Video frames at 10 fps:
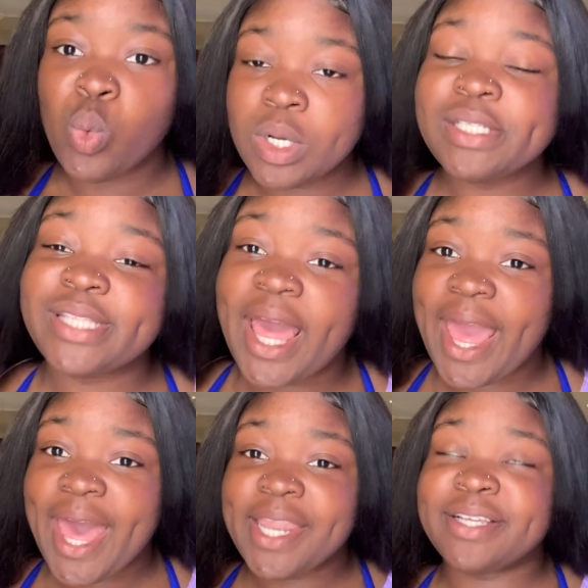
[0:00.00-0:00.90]
Once they
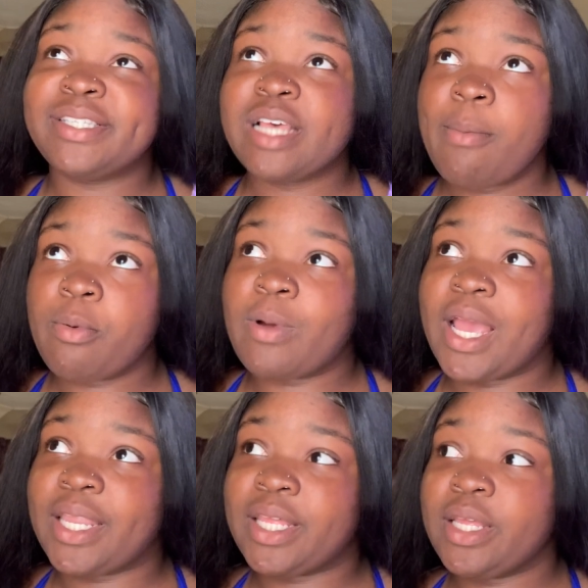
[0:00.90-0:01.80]
had us
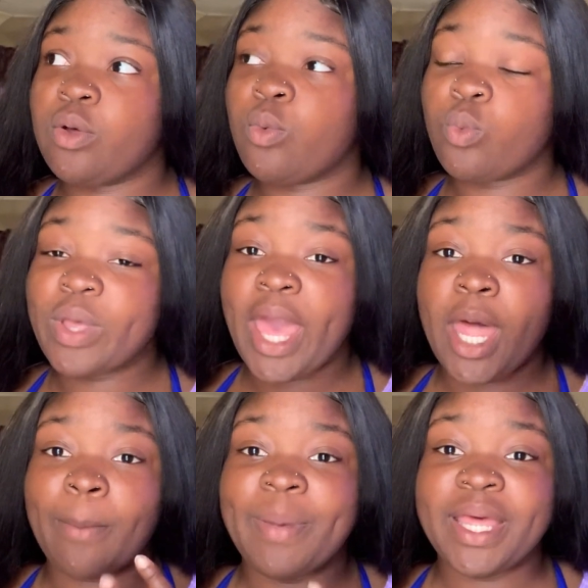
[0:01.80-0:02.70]
separated, we
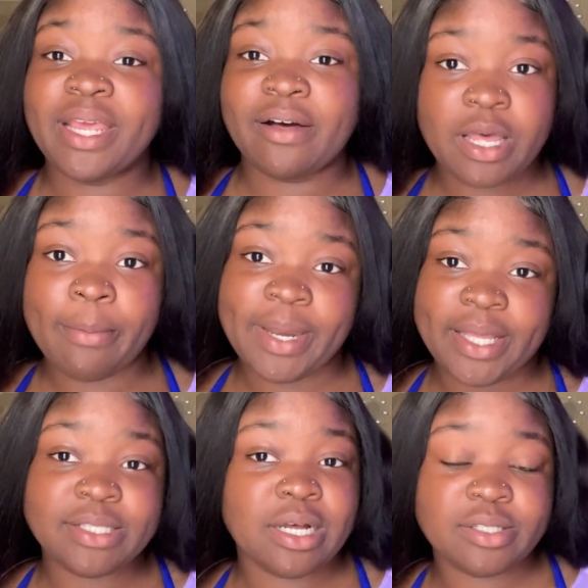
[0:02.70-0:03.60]
had a petty out coming in
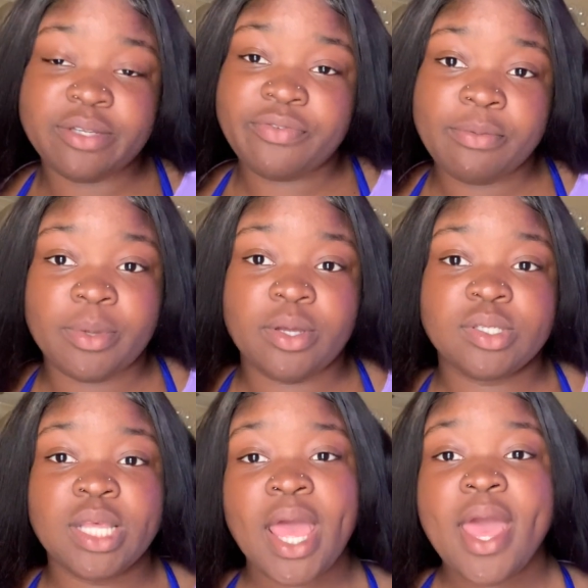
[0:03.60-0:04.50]
and talk to the females,